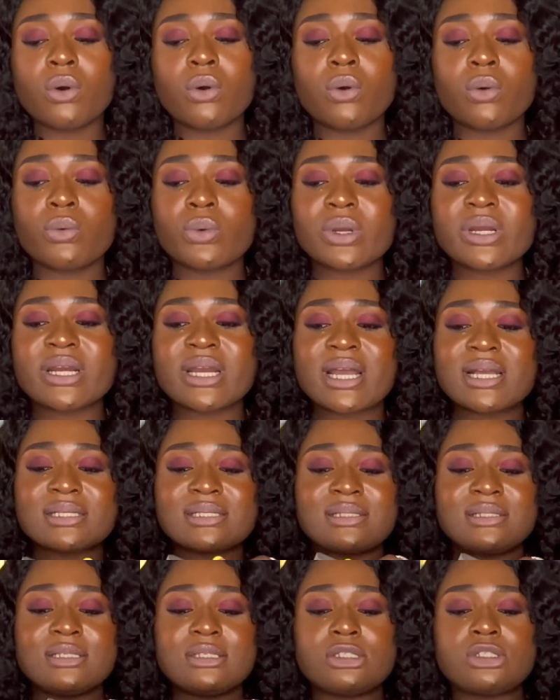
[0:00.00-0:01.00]
Whereas
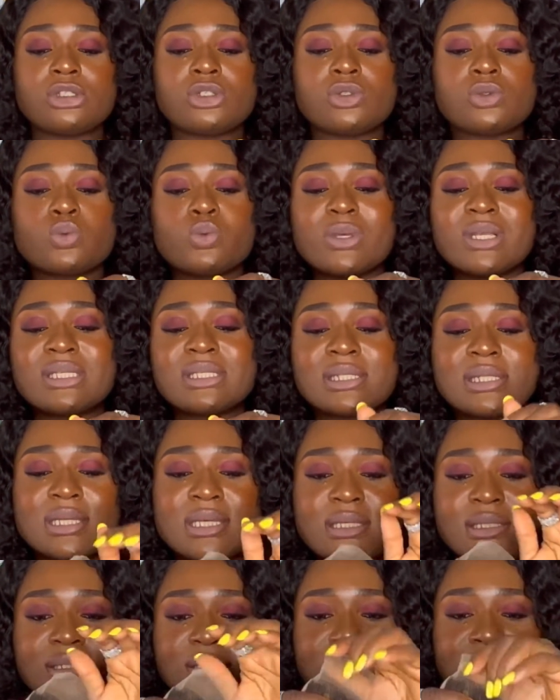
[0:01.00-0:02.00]
the Swiss
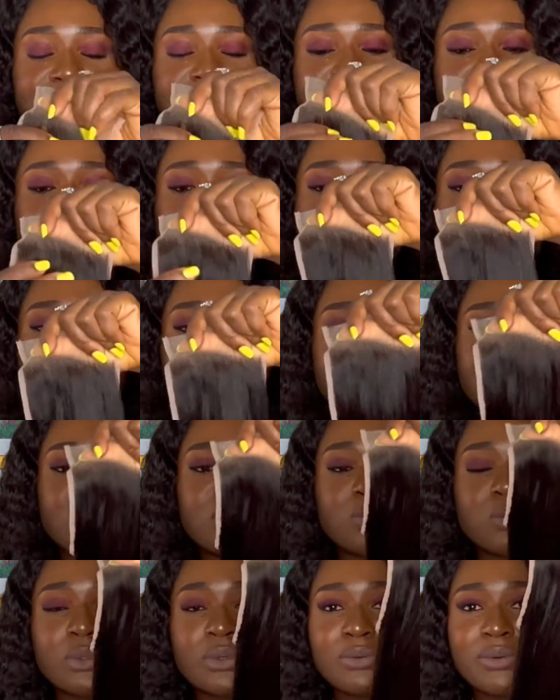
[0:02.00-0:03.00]
lace, this
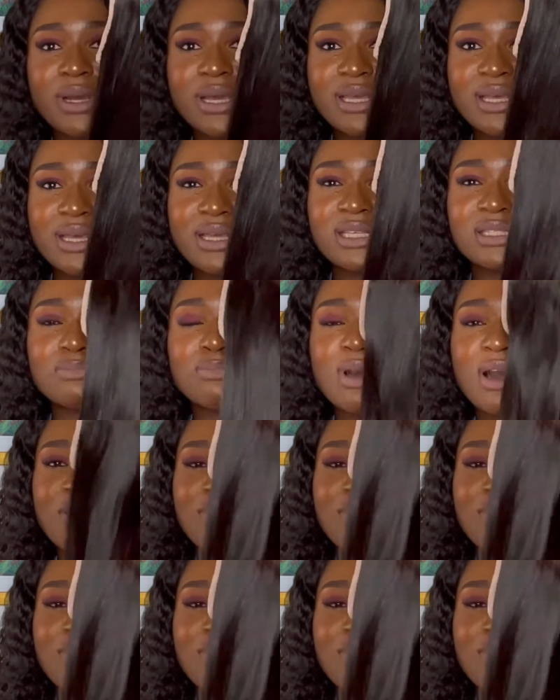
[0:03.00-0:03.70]
one right here, is more